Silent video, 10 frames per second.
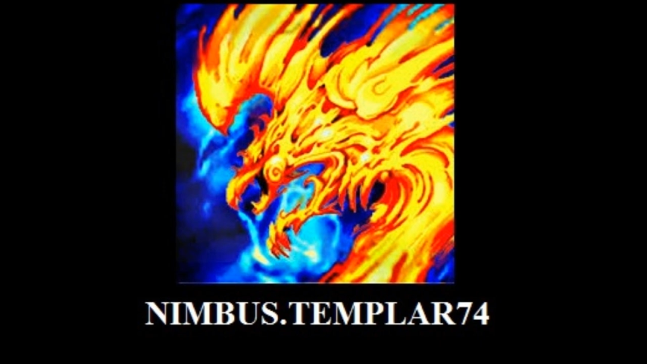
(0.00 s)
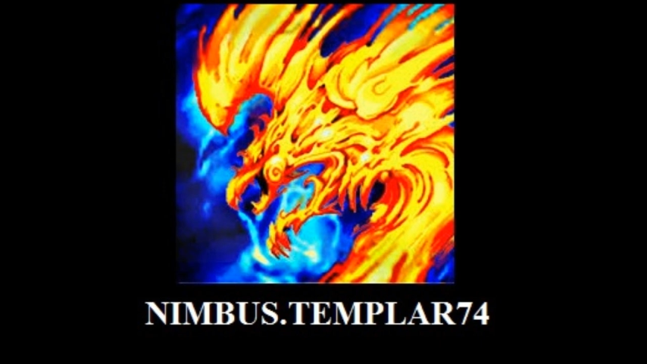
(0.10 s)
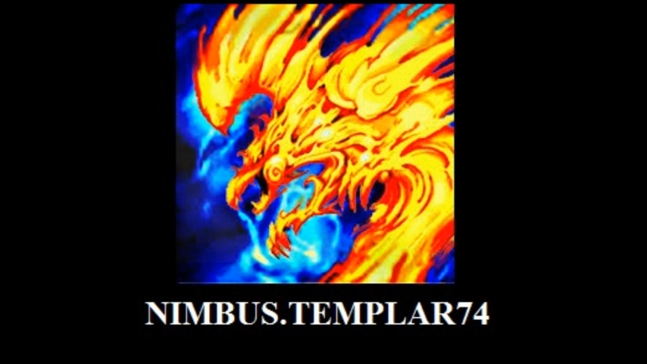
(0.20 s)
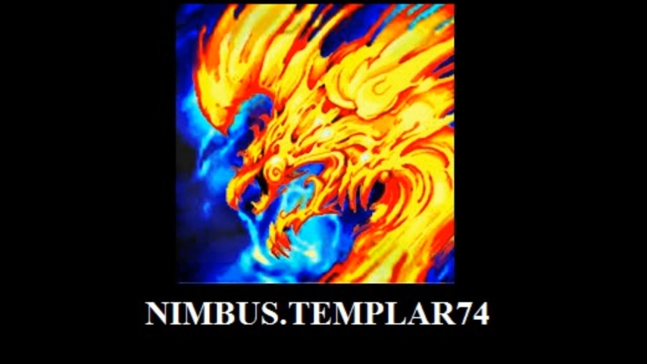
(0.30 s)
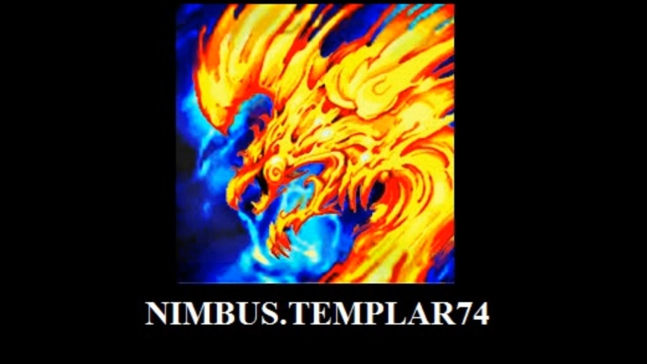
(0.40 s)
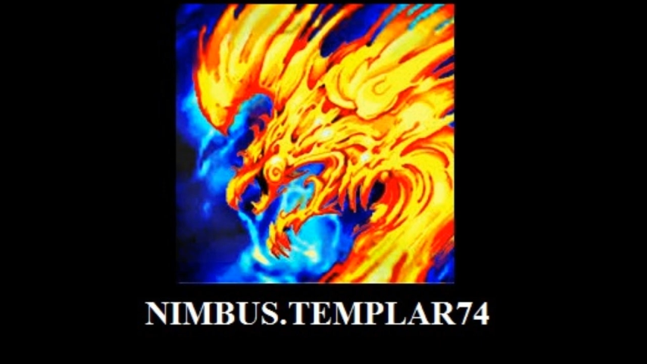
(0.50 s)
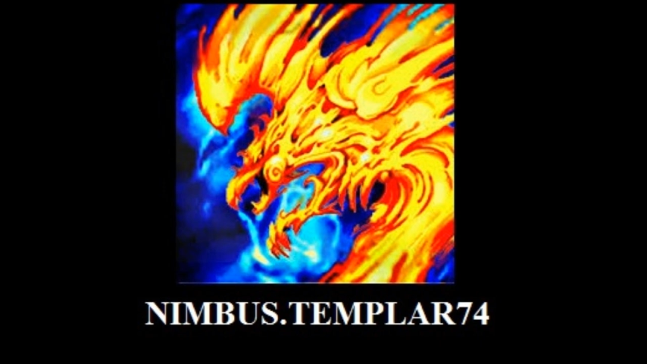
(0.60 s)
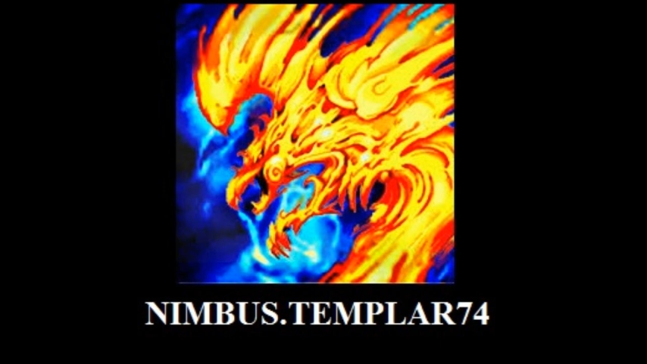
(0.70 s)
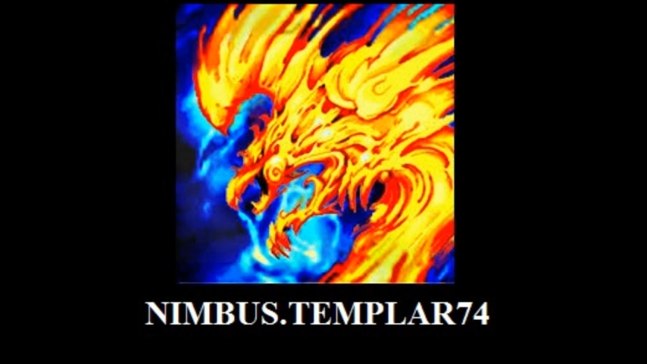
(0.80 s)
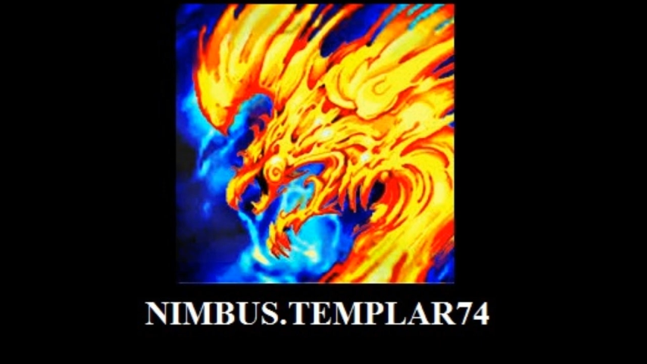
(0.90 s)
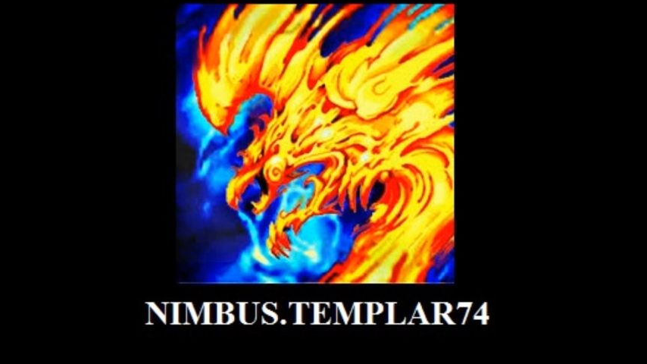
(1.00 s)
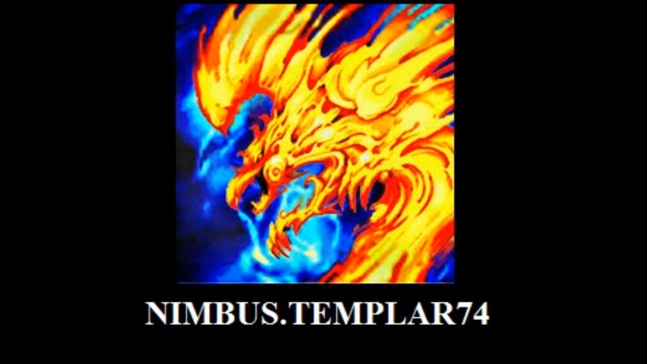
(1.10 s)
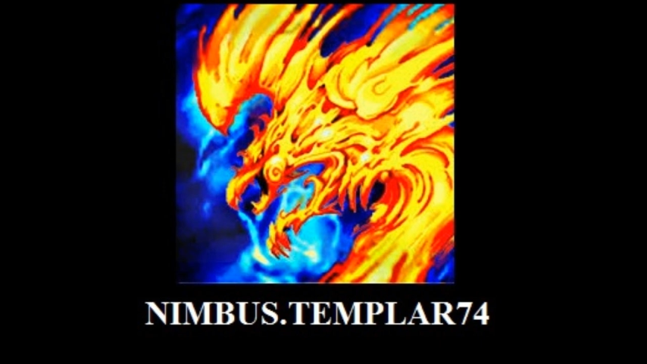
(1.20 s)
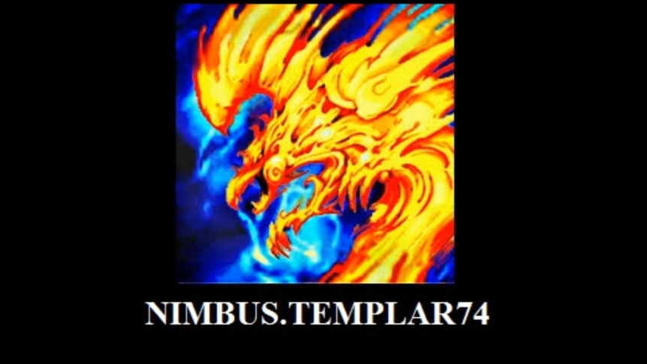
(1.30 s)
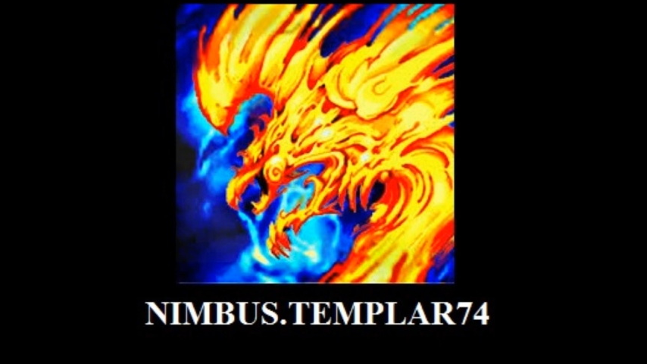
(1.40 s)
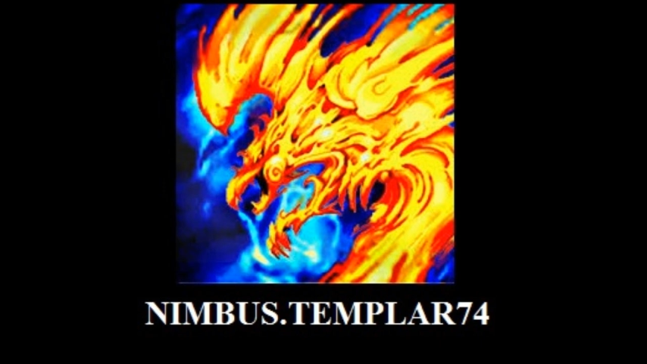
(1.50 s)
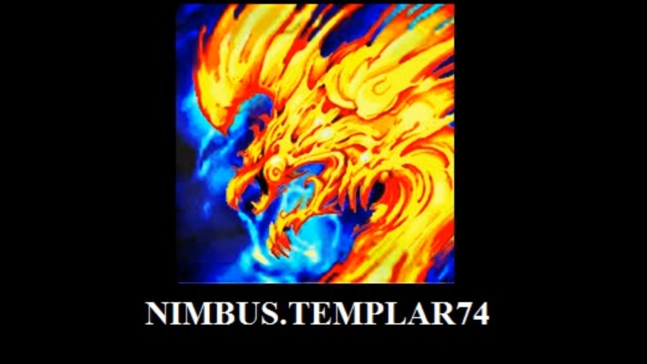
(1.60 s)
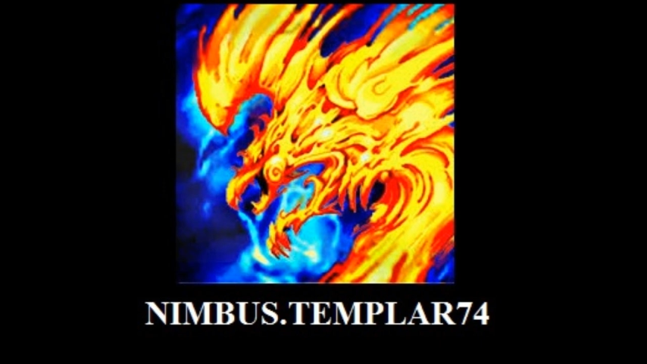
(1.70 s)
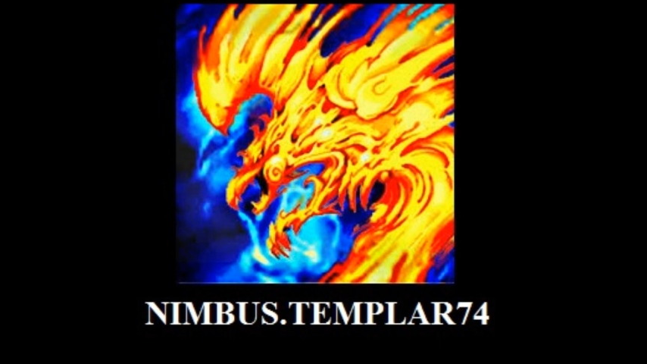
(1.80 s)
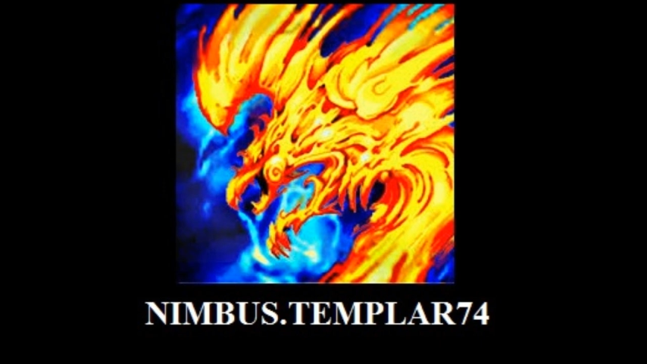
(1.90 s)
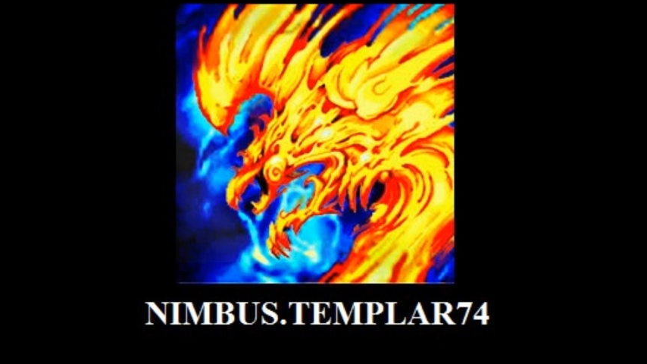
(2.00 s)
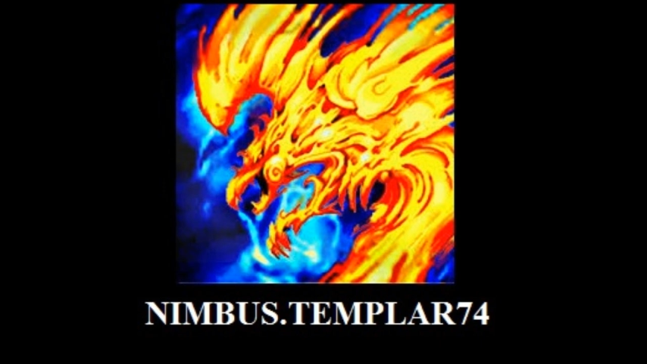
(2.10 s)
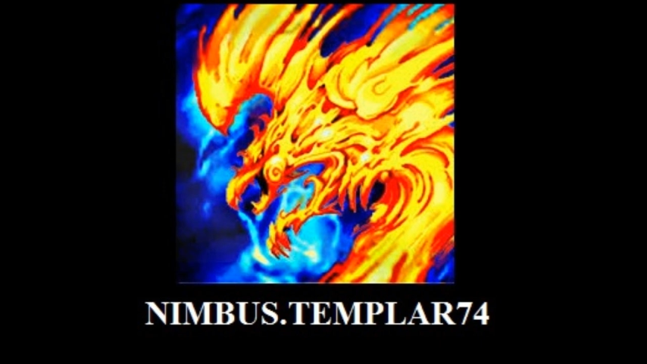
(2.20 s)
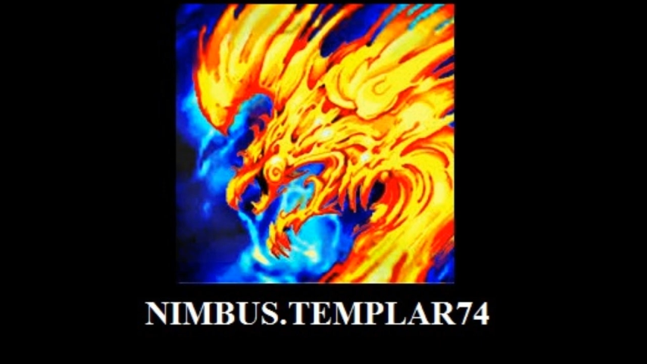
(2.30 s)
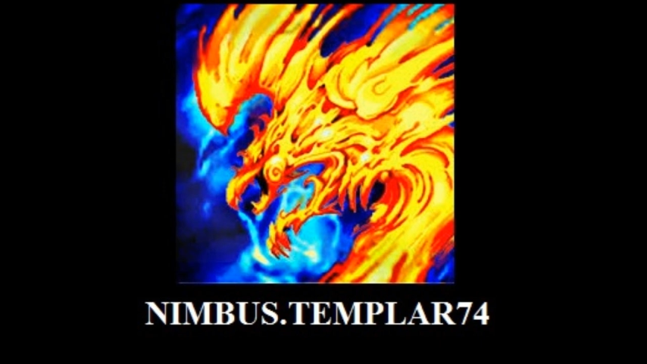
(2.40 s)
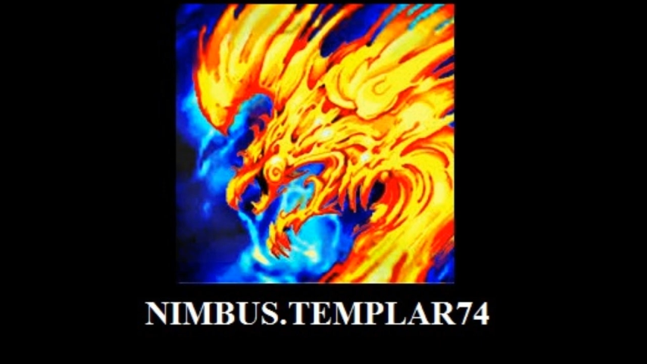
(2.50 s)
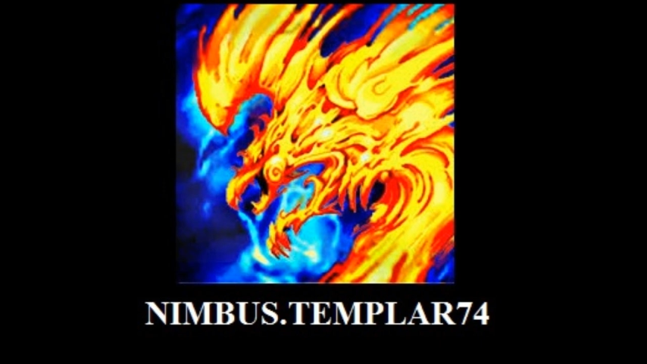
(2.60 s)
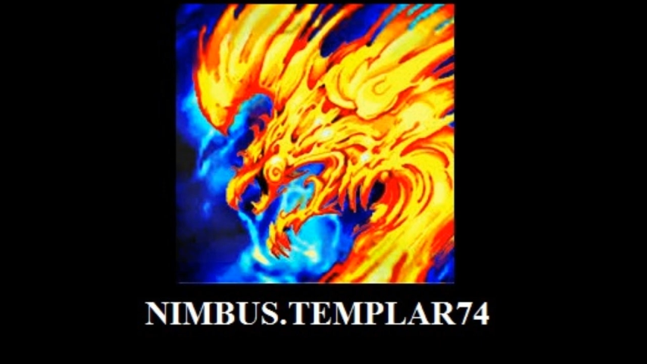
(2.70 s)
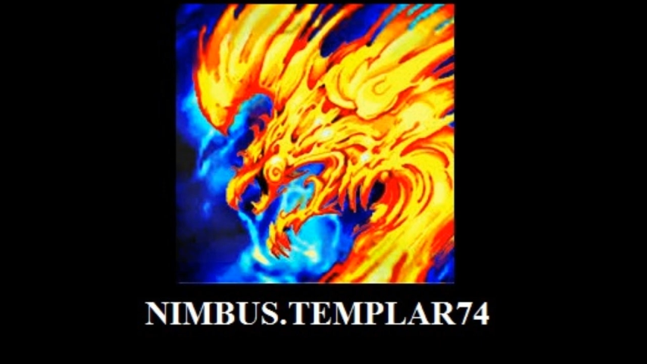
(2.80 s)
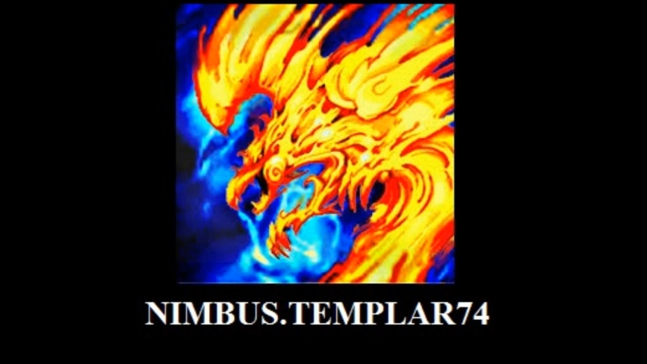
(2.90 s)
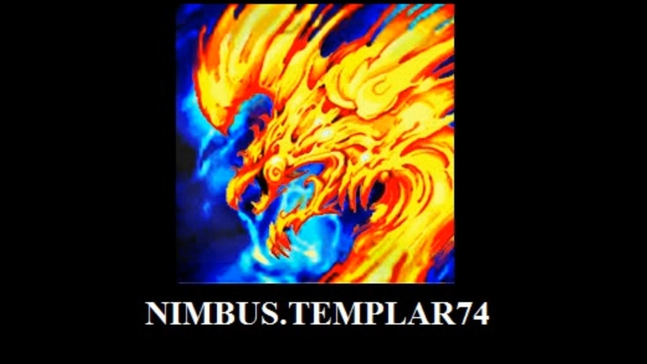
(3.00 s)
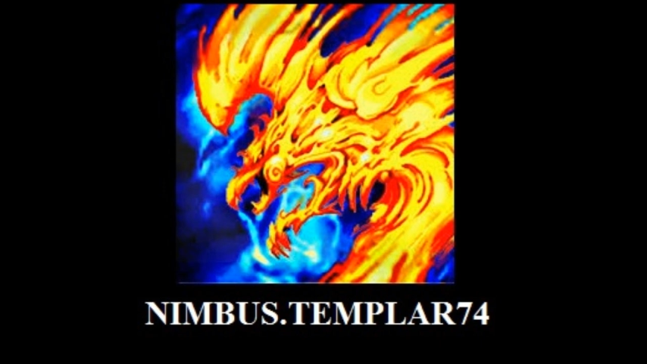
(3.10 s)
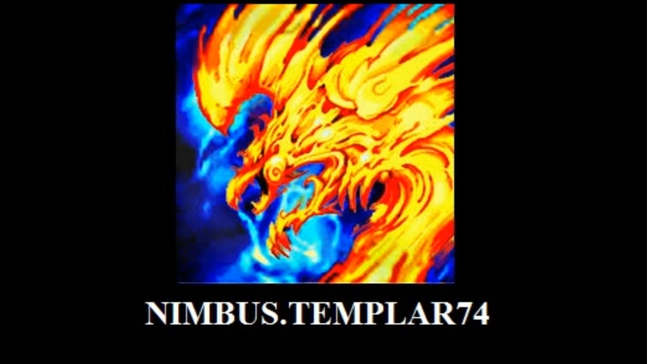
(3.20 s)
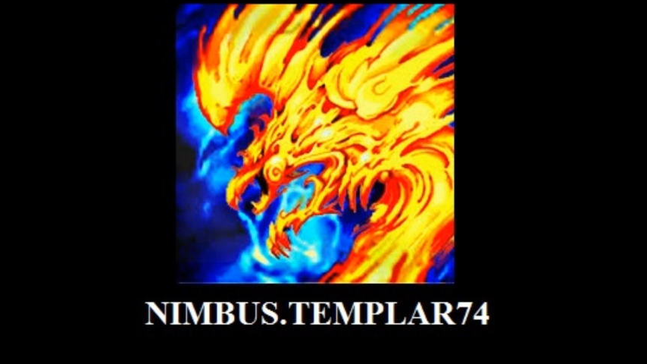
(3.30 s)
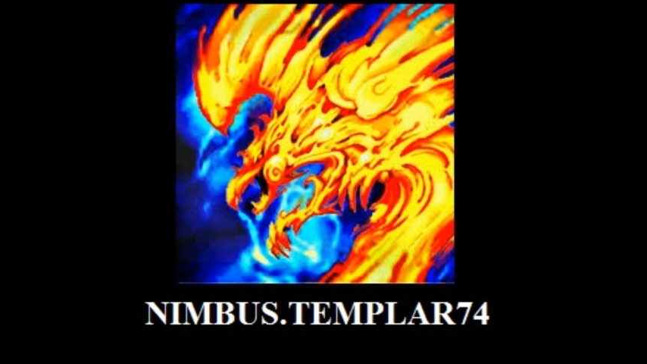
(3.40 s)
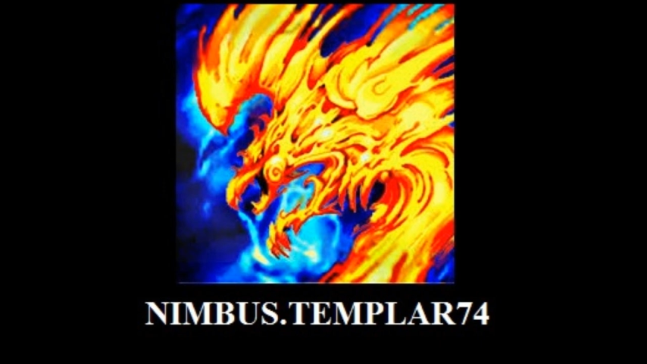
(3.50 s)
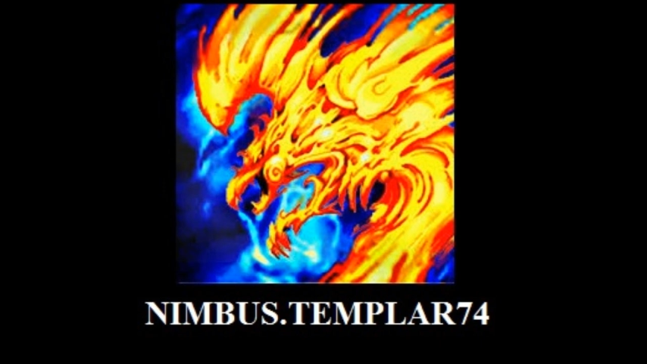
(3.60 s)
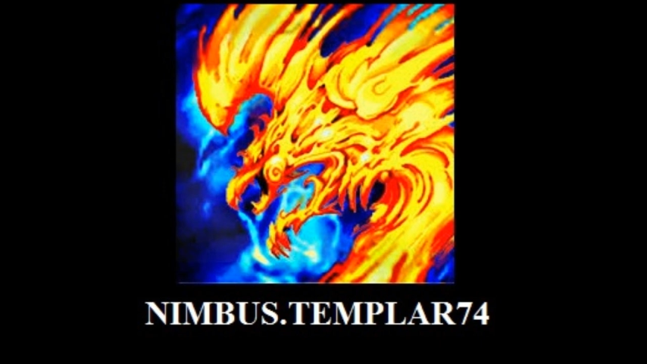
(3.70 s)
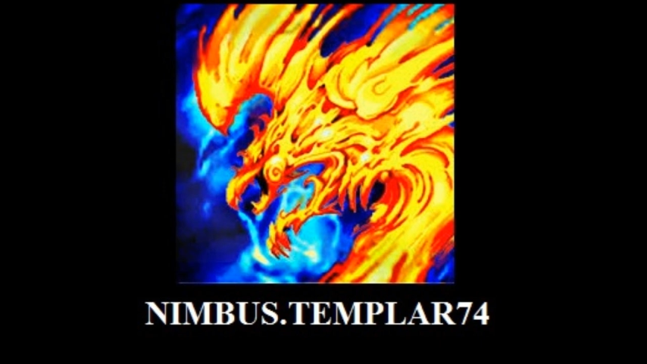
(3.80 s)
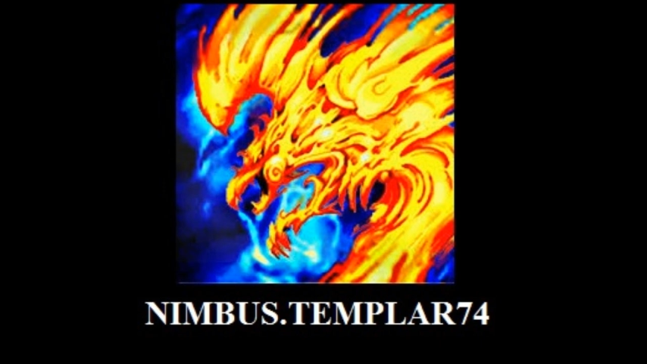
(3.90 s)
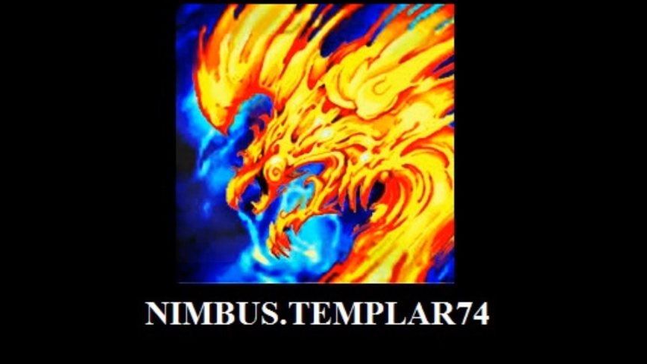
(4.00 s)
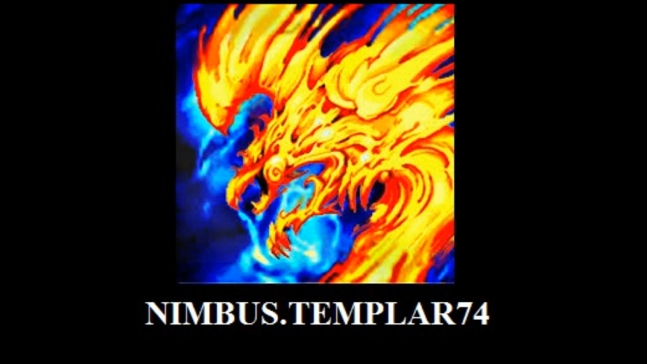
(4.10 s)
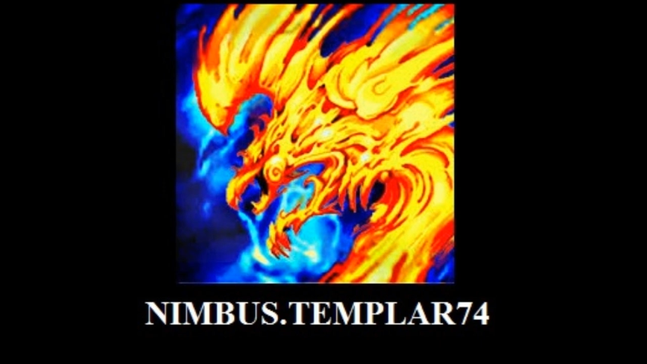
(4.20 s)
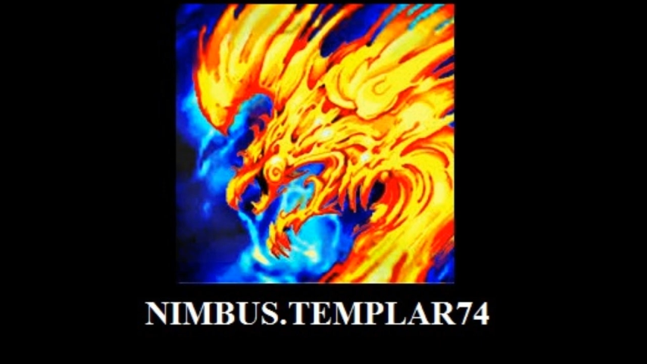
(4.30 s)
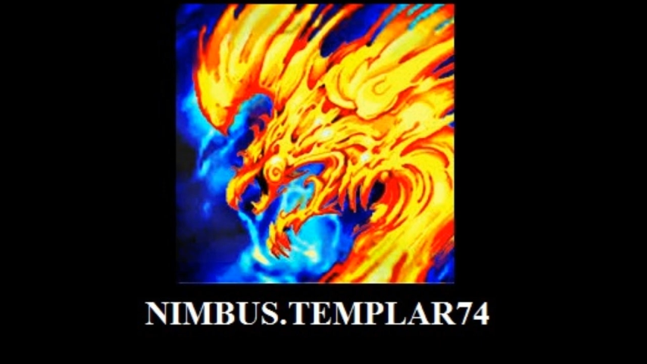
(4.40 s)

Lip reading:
No face is visible, so there are no lips to read.